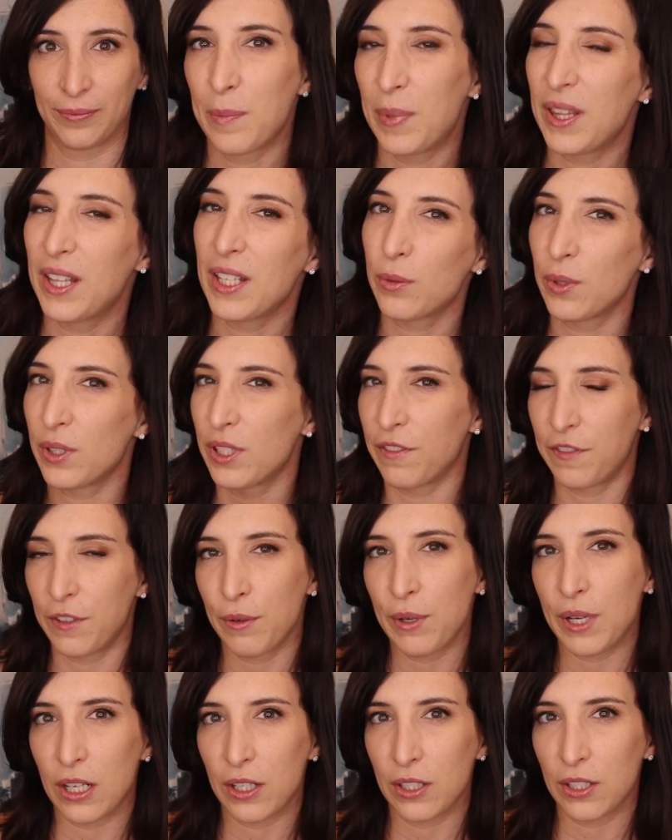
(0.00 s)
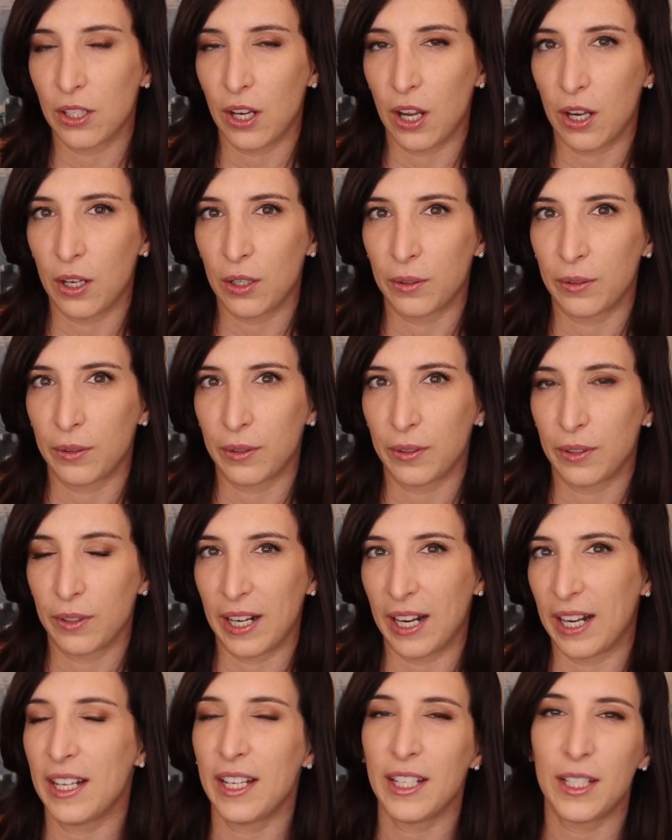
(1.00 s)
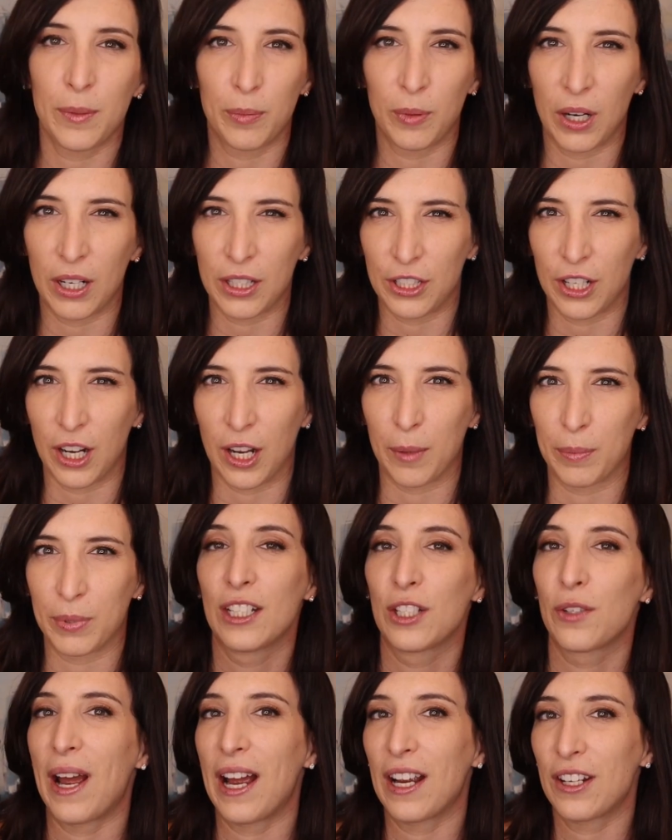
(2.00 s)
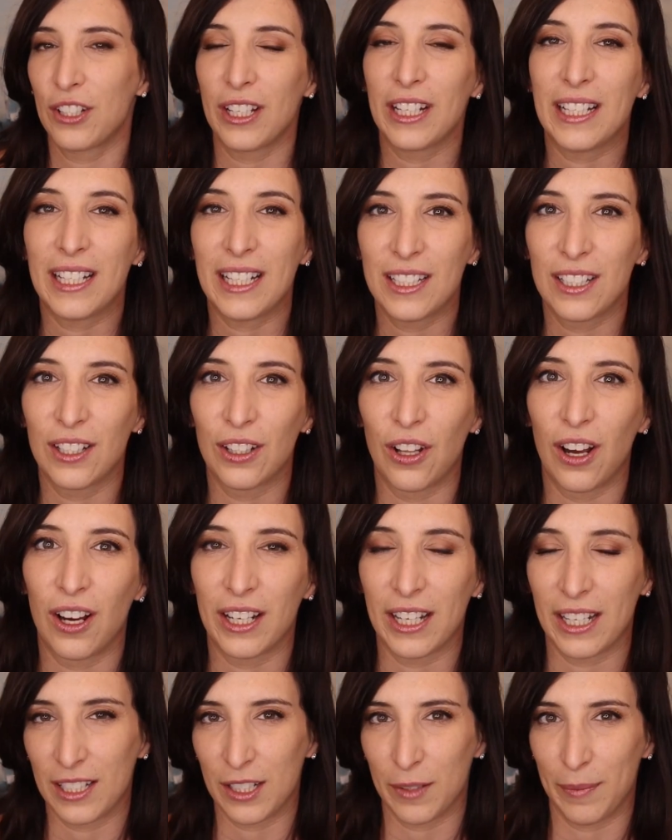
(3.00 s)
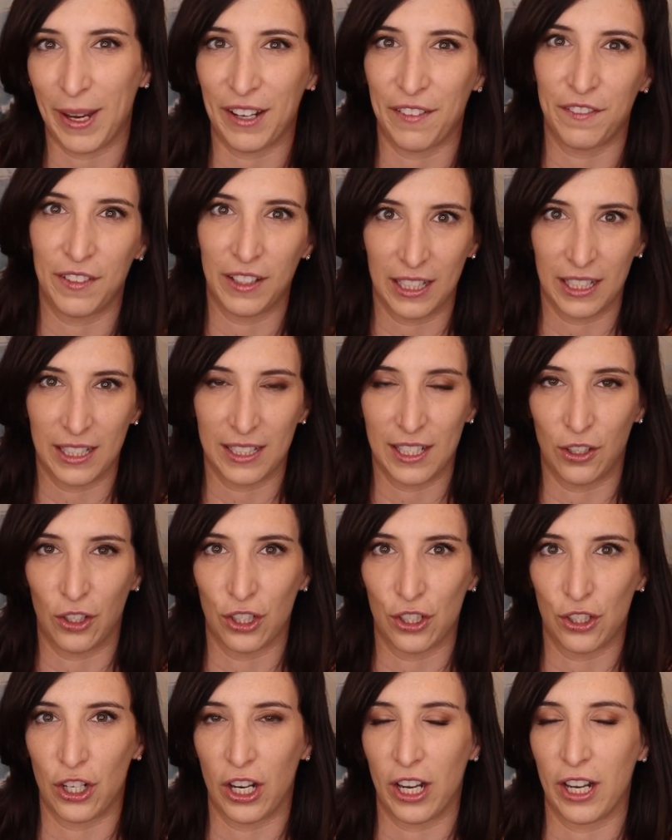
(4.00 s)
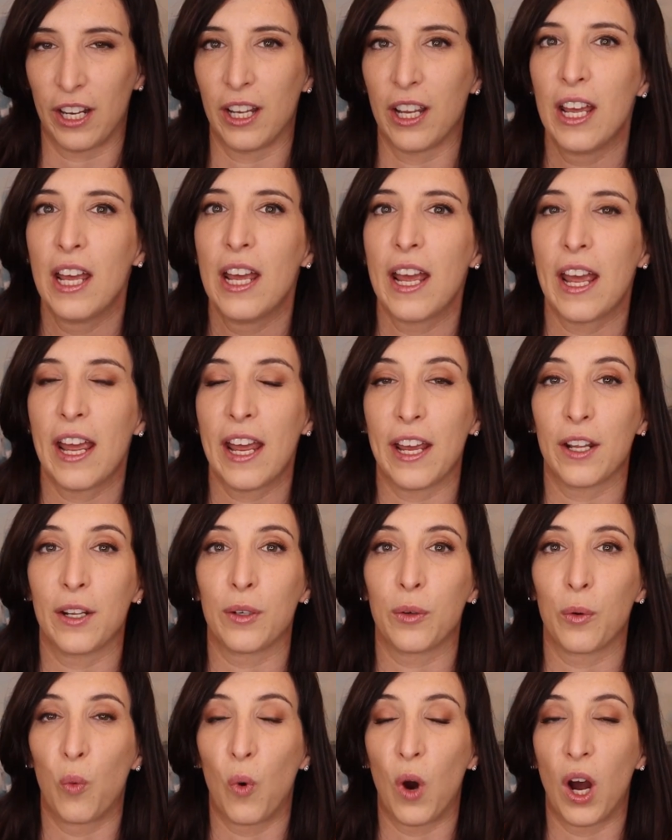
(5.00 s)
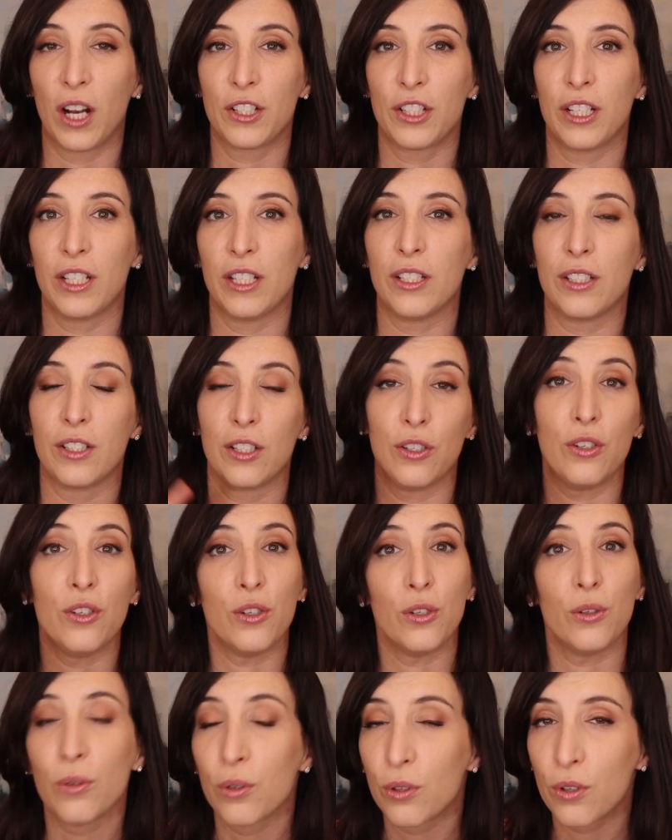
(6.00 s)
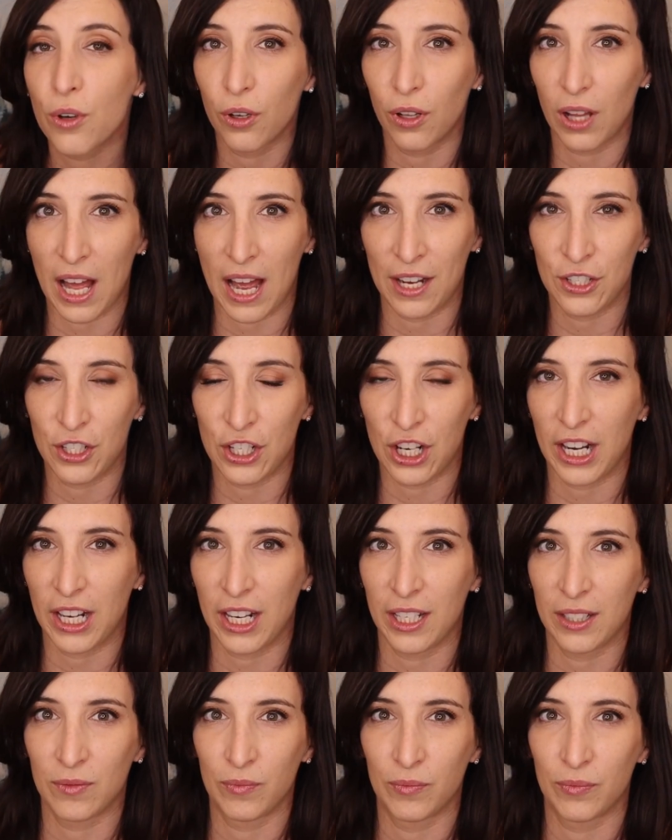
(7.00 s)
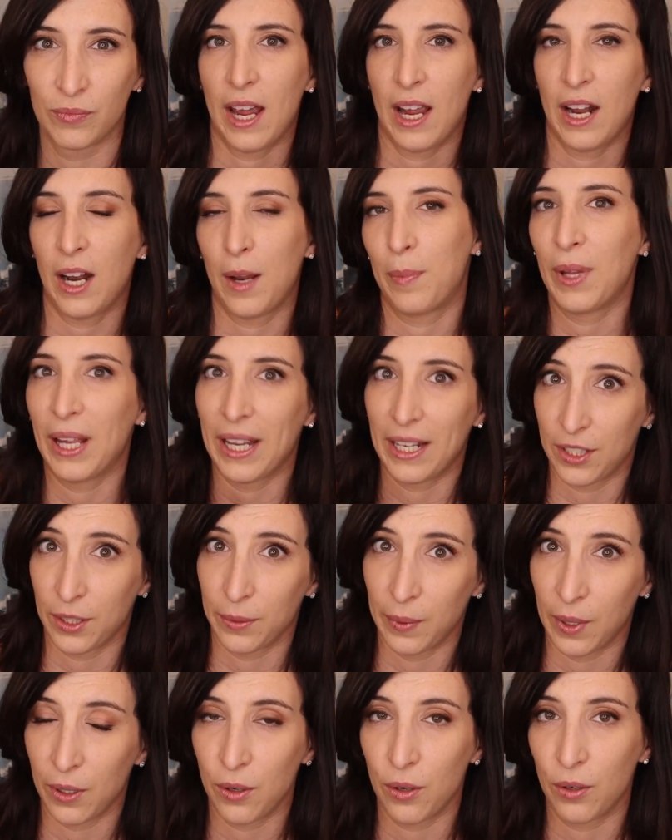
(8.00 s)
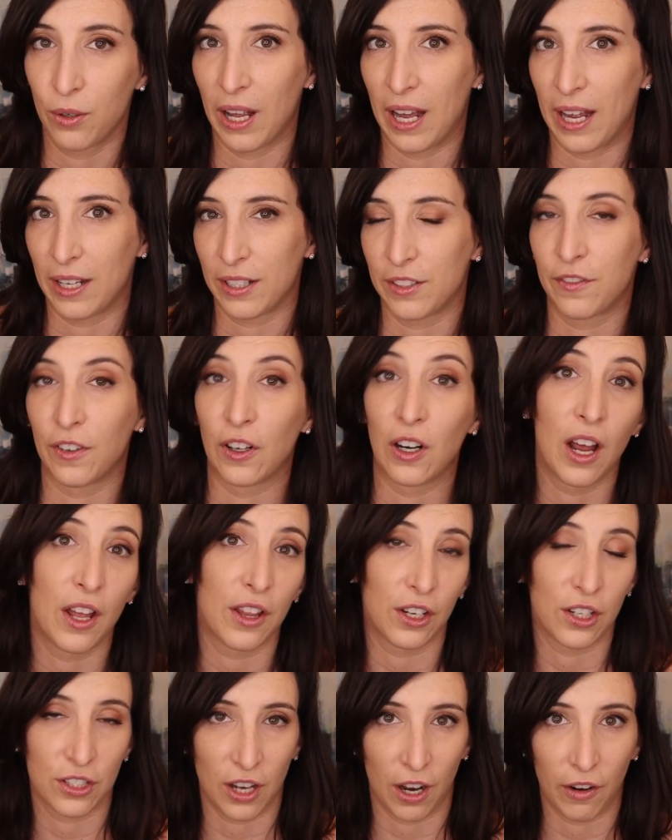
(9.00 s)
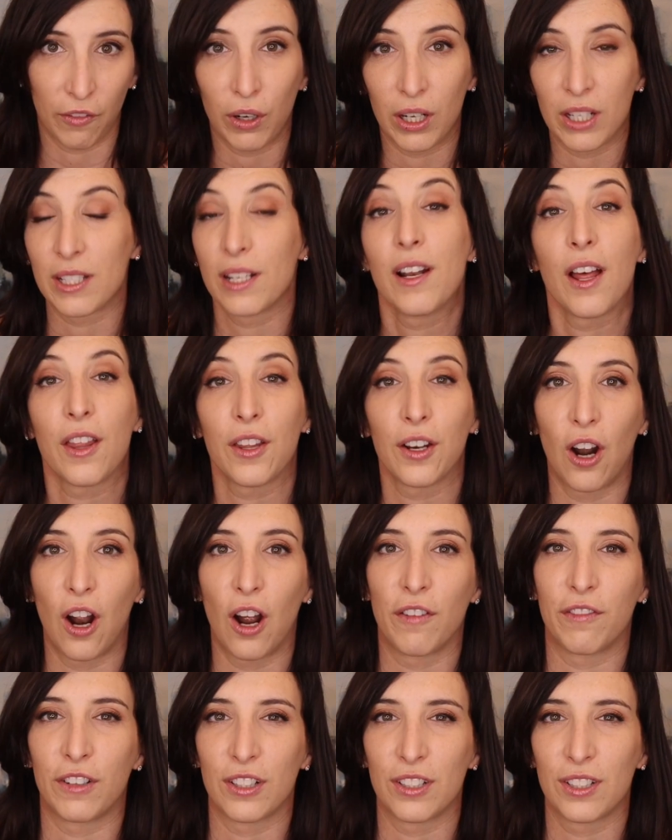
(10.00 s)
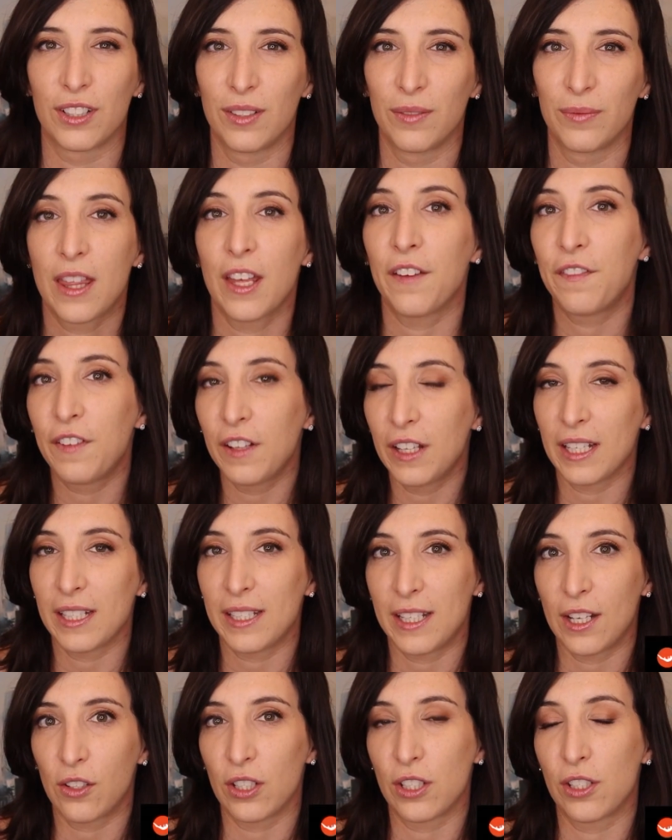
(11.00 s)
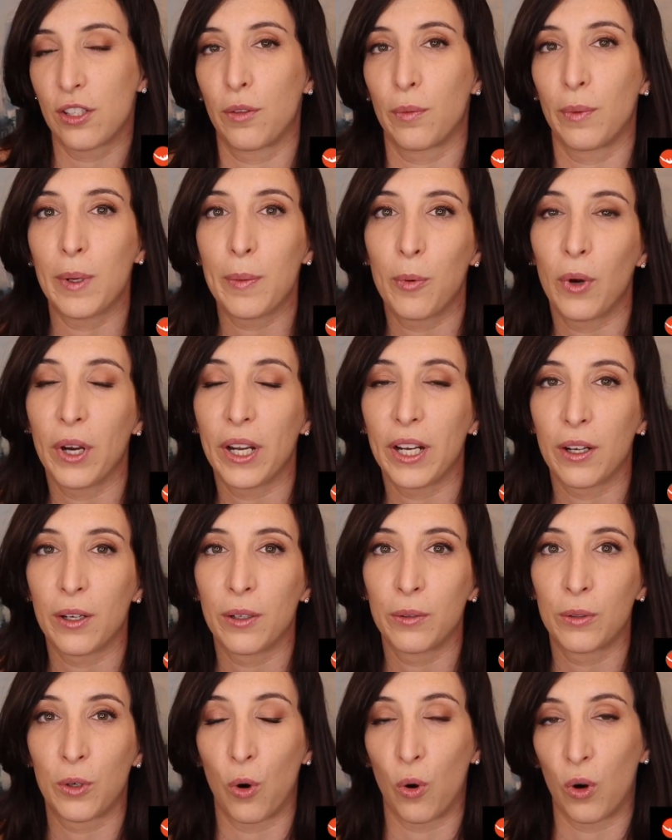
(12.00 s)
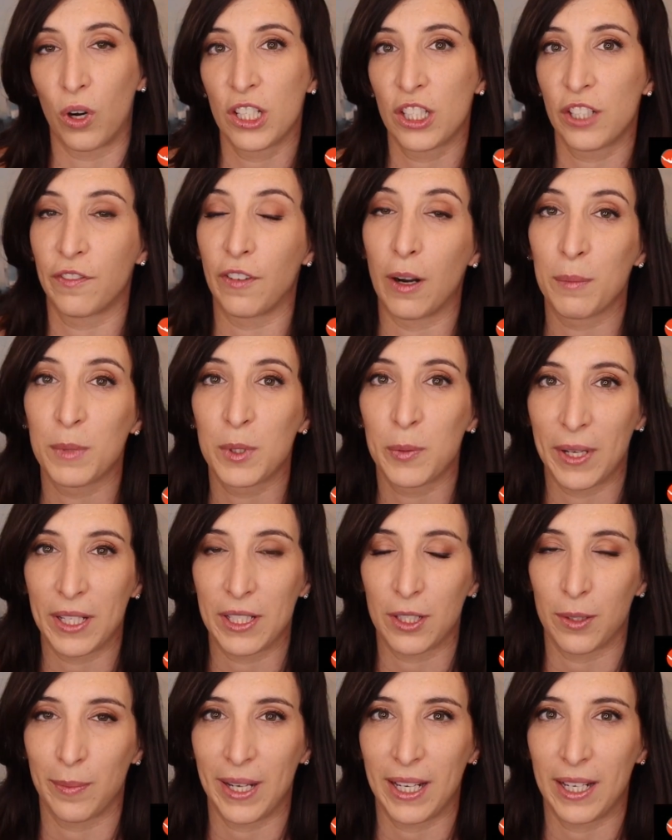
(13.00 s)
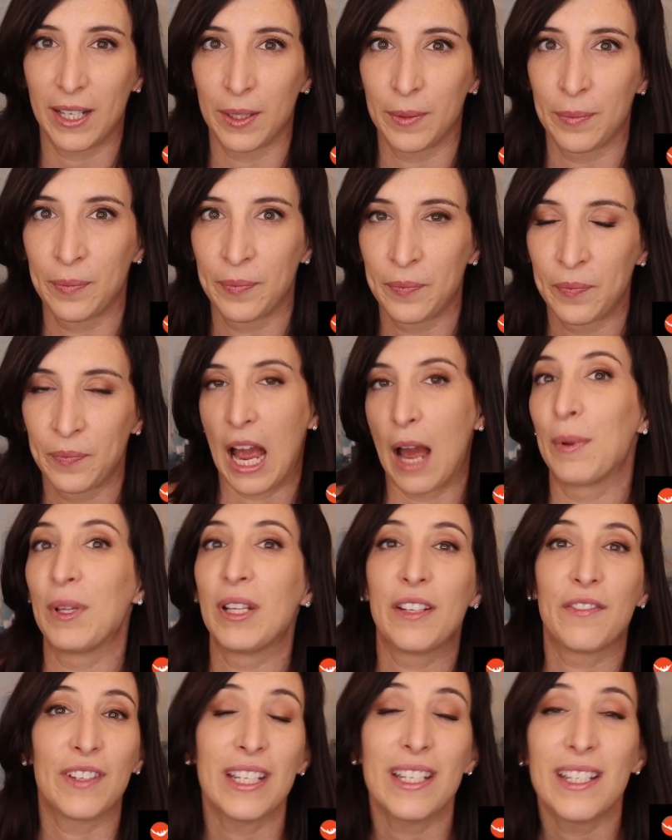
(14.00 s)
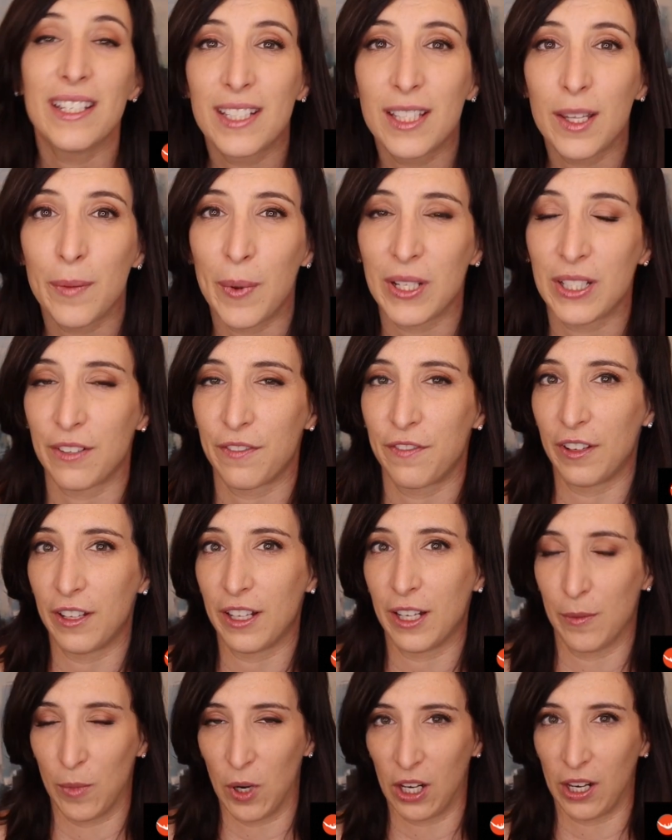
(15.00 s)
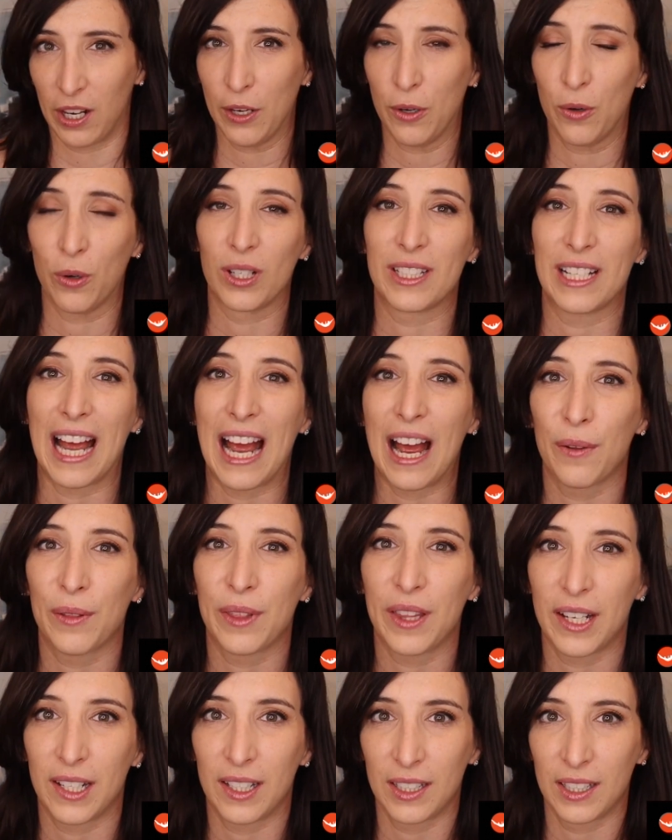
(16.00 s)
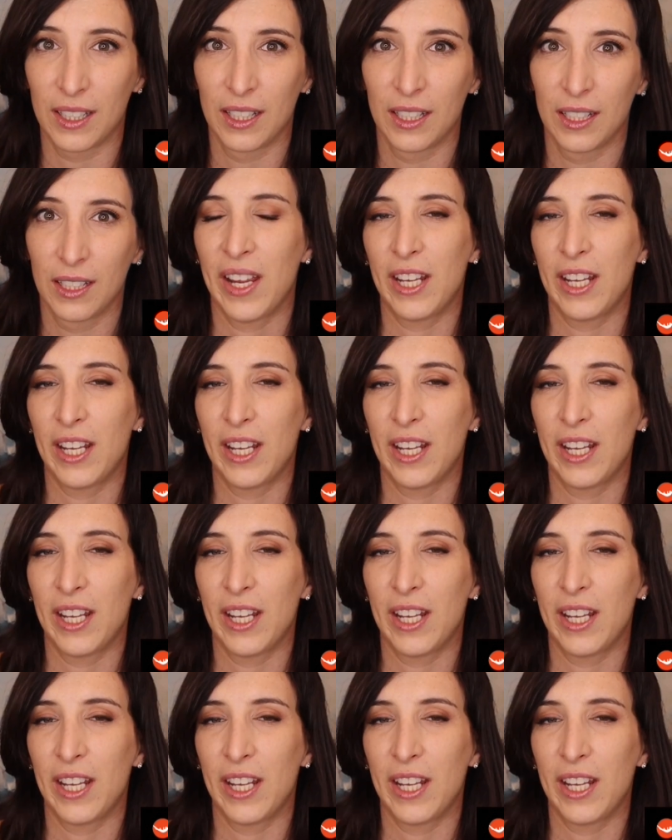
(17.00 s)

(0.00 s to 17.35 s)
But this was a few years ago, and I need to brush up. So I actually need to log into my Affiliate Secrets training and watch his new Google Ad training. And I plan to run Google Ads for other softwares and other offers. The Affiliate Secrets 3.0 course from Spencer Meekum, I believe, is the best affiliate marketing course out there.